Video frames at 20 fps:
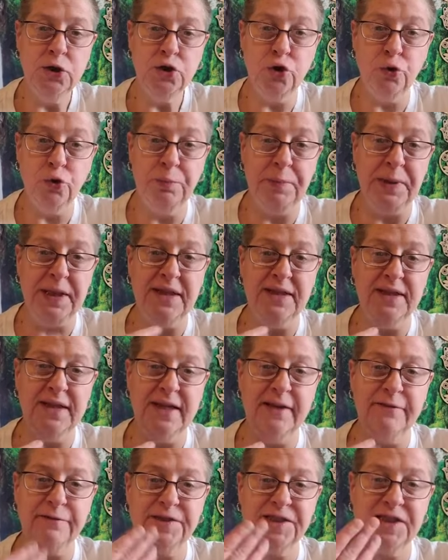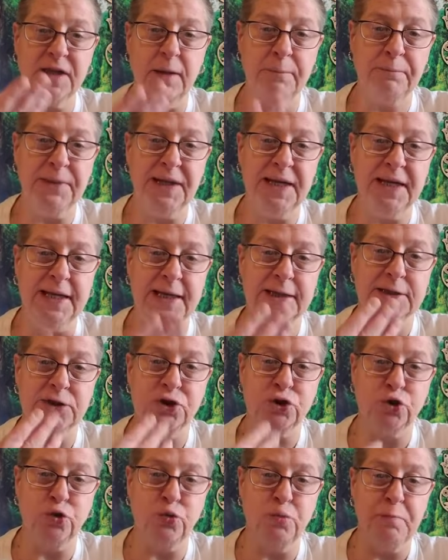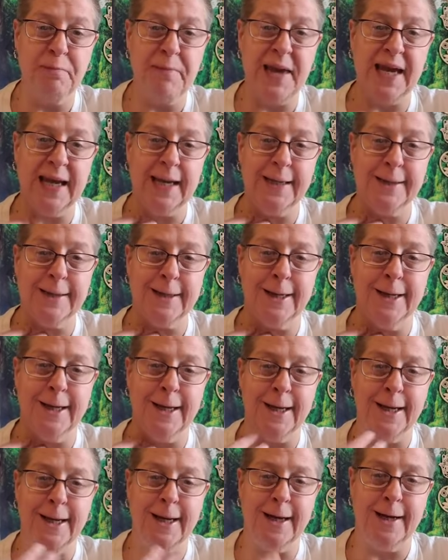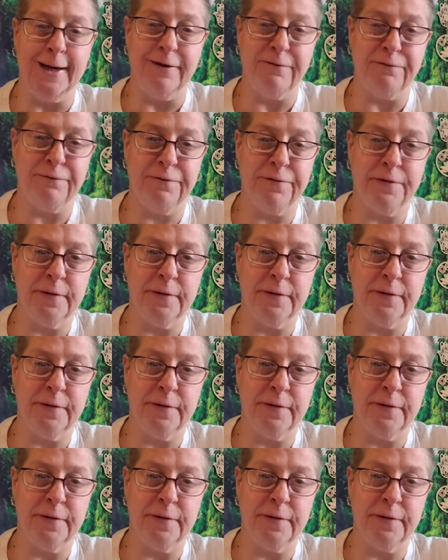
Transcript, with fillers: To believe something is to make it alive.